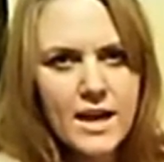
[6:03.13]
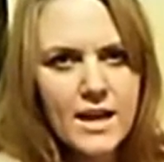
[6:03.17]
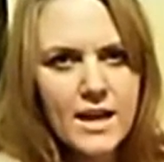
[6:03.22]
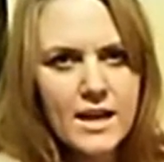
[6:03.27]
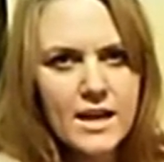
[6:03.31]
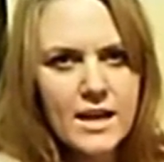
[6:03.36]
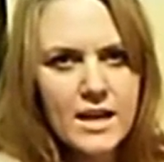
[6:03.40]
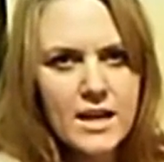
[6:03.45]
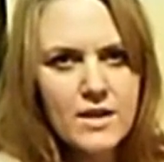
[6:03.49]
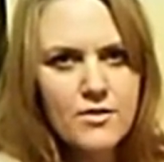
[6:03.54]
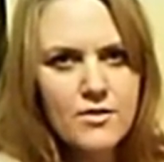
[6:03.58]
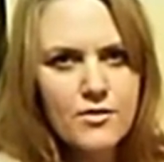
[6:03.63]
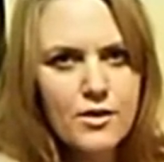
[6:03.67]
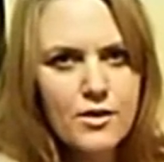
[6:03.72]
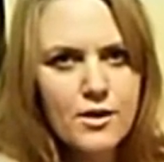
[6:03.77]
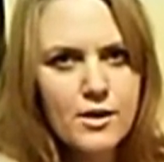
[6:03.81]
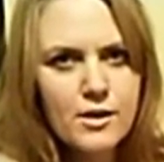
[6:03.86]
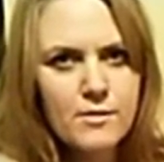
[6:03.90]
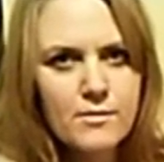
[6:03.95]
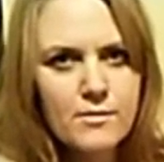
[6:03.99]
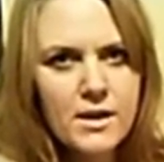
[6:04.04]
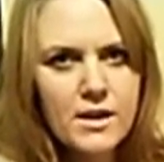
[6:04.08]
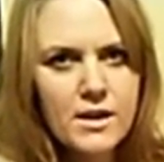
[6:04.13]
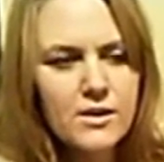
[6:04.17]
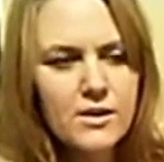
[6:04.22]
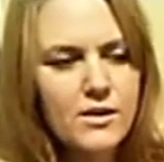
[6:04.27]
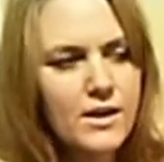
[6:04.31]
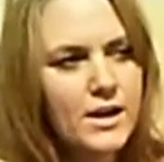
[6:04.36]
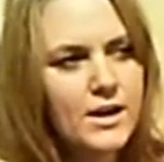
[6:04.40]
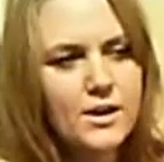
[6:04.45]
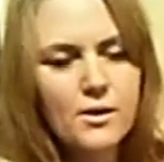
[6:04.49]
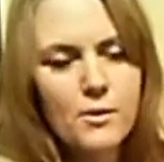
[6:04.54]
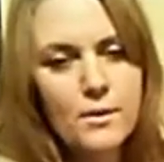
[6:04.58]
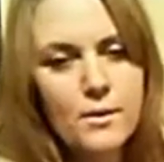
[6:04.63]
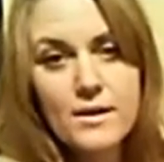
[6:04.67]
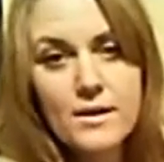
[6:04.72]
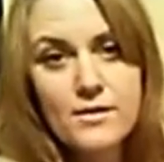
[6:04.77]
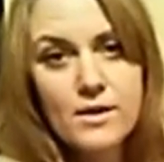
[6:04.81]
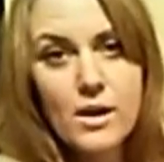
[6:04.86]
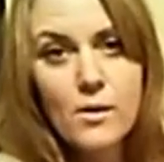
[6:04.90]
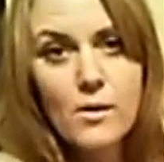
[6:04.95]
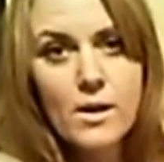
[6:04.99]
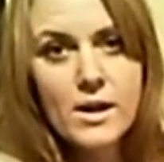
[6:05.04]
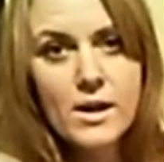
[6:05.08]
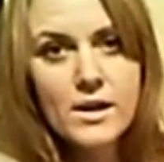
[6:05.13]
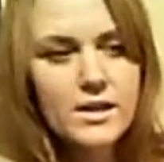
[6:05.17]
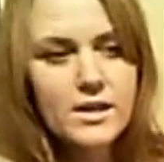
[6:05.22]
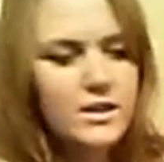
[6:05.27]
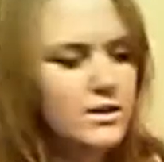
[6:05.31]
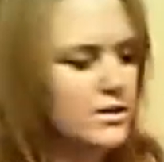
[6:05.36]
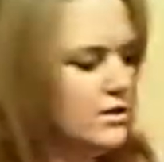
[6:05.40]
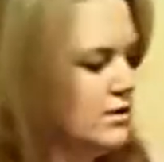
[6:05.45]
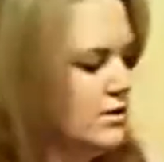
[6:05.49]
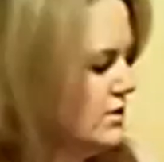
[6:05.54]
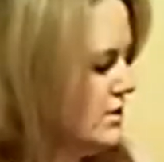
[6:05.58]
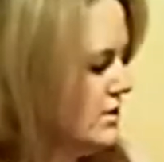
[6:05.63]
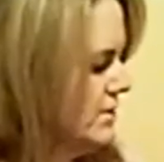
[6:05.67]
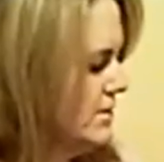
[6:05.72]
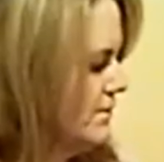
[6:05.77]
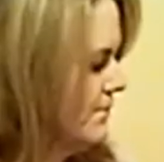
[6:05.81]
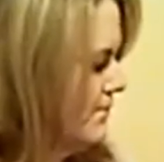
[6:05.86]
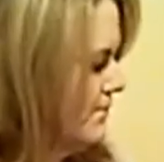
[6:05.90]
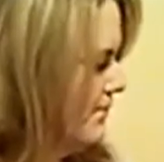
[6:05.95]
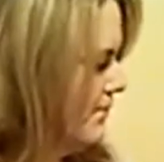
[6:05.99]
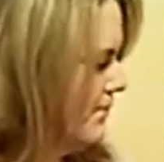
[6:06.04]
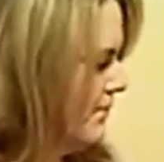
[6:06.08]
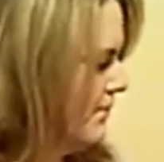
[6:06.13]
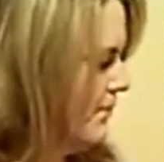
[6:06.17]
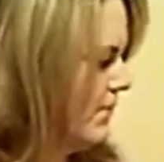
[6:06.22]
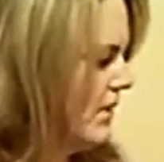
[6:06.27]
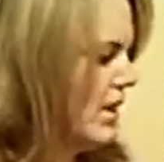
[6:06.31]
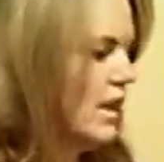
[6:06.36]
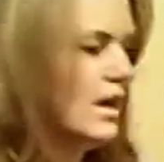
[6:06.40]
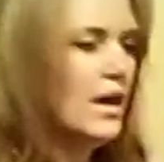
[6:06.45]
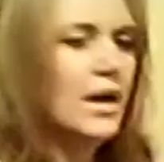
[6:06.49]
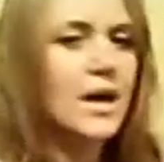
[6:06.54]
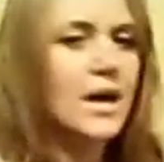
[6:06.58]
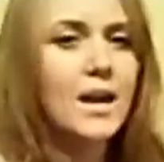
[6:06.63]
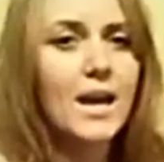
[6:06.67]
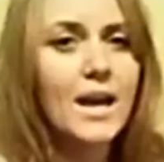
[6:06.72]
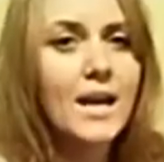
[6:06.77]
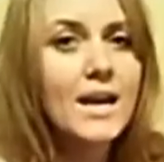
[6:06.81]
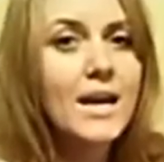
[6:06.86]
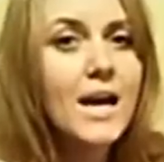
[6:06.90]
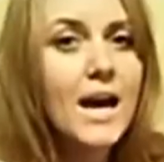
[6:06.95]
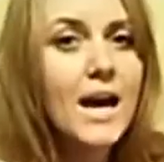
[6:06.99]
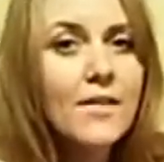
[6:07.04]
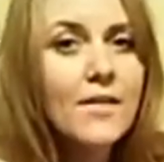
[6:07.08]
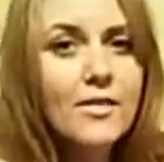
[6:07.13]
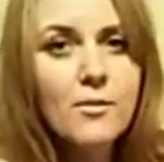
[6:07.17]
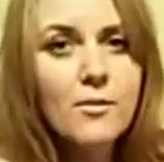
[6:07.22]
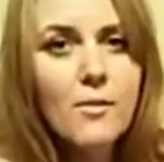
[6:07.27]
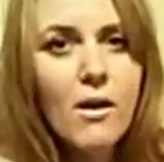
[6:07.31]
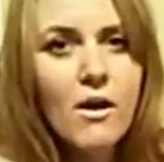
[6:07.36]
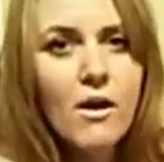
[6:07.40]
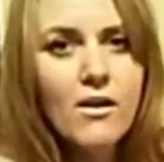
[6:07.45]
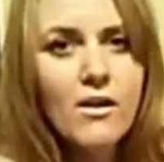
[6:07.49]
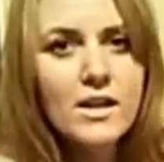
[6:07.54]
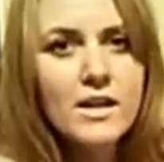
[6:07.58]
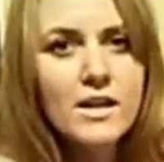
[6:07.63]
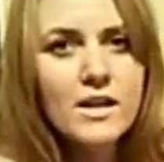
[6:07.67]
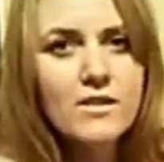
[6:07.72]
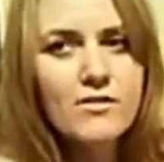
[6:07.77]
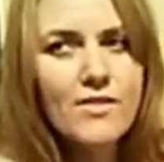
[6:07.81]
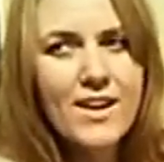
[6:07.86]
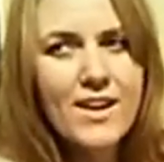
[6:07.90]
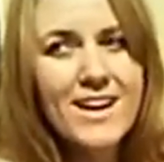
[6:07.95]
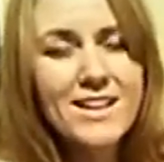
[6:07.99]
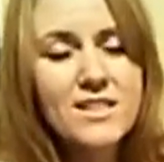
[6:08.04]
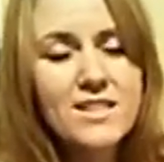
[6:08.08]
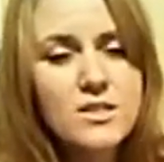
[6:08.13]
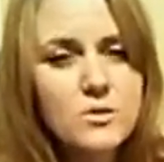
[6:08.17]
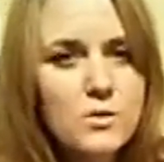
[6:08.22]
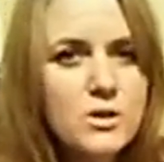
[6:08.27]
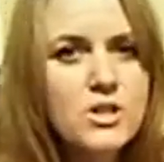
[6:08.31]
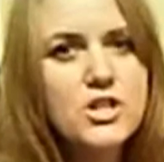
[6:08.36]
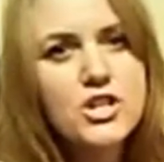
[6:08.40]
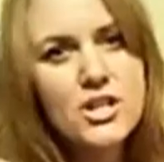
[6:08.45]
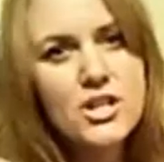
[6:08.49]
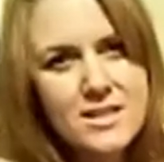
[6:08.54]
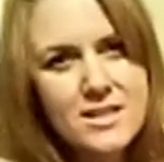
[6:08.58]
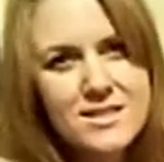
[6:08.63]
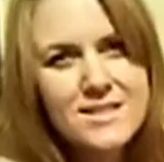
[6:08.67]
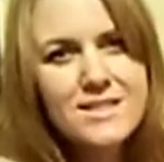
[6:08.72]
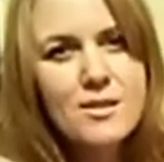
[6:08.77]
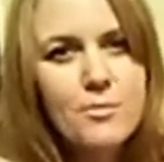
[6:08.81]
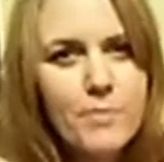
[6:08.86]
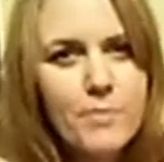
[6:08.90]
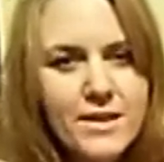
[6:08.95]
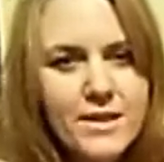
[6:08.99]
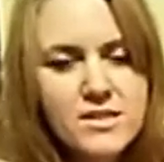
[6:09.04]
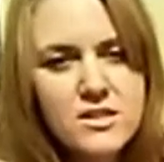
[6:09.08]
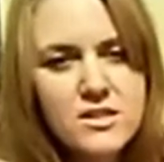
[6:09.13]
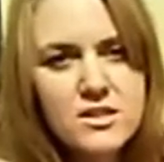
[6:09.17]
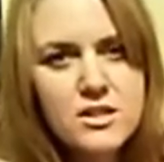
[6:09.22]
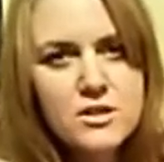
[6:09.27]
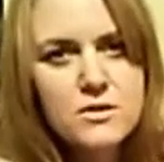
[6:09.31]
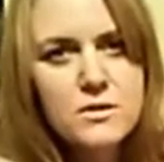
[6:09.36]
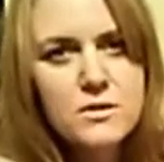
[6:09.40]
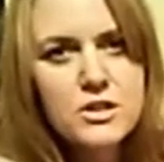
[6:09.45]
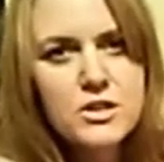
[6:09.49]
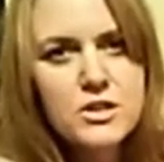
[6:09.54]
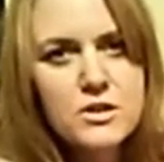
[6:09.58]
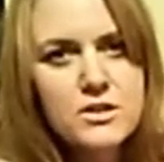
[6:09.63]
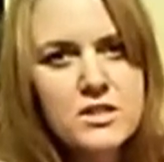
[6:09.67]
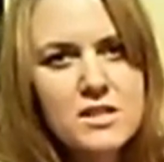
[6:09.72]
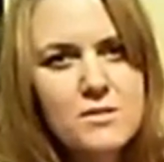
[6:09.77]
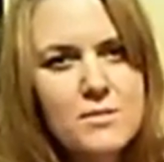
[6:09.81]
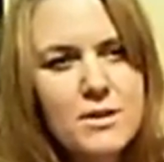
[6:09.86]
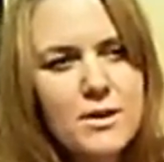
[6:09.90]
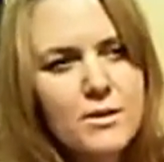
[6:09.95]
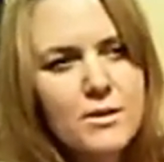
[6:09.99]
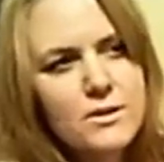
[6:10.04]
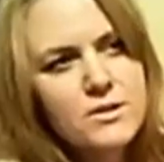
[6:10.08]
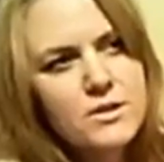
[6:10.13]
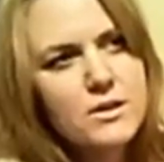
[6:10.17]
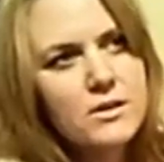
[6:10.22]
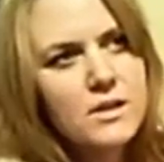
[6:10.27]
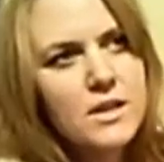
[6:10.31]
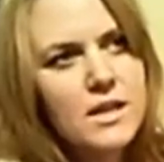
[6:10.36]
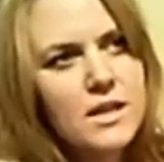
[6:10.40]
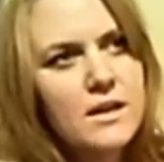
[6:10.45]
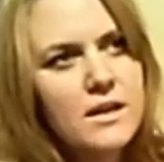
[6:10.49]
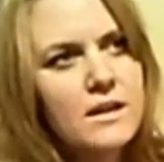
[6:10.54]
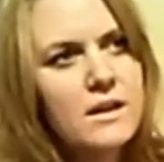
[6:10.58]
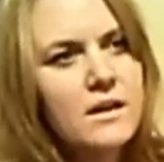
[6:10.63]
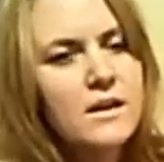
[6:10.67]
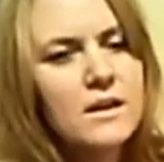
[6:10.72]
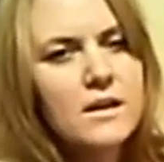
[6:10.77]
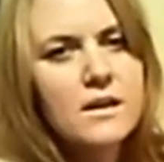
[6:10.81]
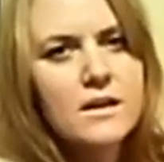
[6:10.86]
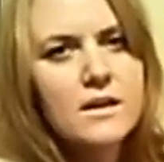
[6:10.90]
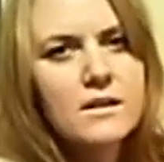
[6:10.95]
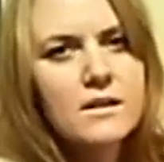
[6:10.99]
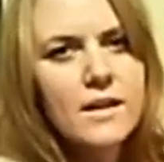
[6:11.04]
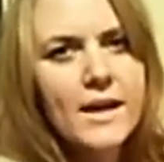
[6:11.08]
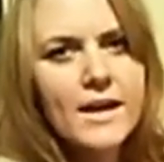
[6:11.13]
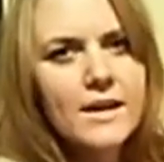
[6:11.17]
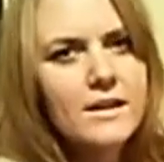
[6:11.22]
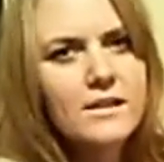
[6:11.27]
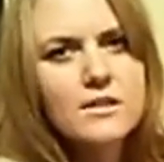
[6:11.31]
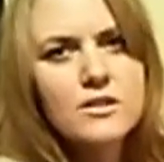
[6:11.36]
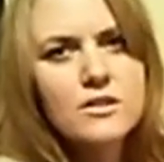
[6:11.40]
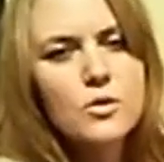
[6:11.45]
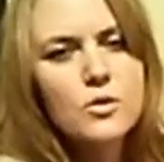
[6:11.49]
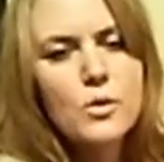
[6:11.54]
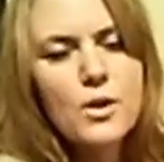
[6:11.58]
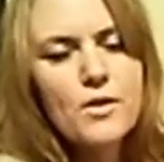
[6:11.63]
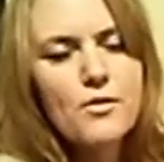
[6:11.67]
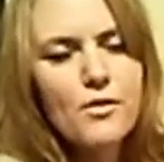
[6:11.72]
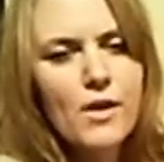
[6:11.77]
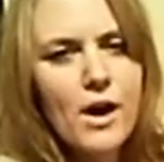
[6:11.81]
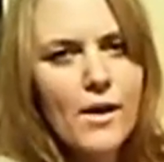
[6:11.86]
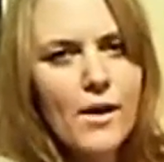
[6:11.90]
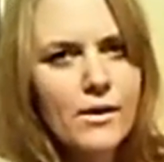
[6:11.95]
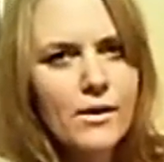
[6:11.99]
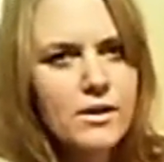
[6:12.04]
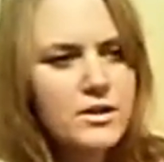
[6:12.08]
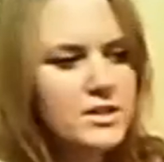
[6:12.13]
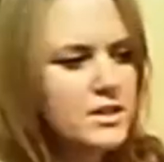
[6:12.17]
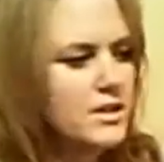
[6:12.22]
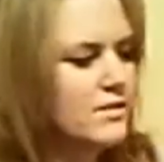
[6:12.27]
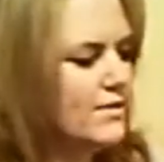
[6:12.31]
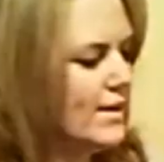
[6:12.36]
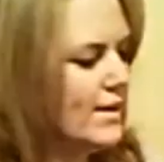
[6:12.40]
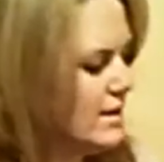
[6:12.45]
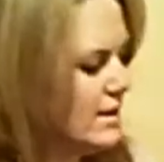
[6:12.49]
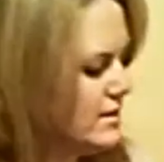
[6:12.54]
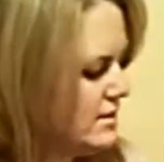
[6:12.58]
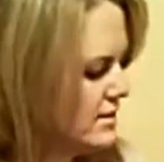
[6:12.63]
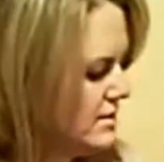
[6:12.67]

need for a mean green or whatever I wanted to use, and I cut them all in advance, which isn't the best to do in juicing, but it was only like 24 hours in advance.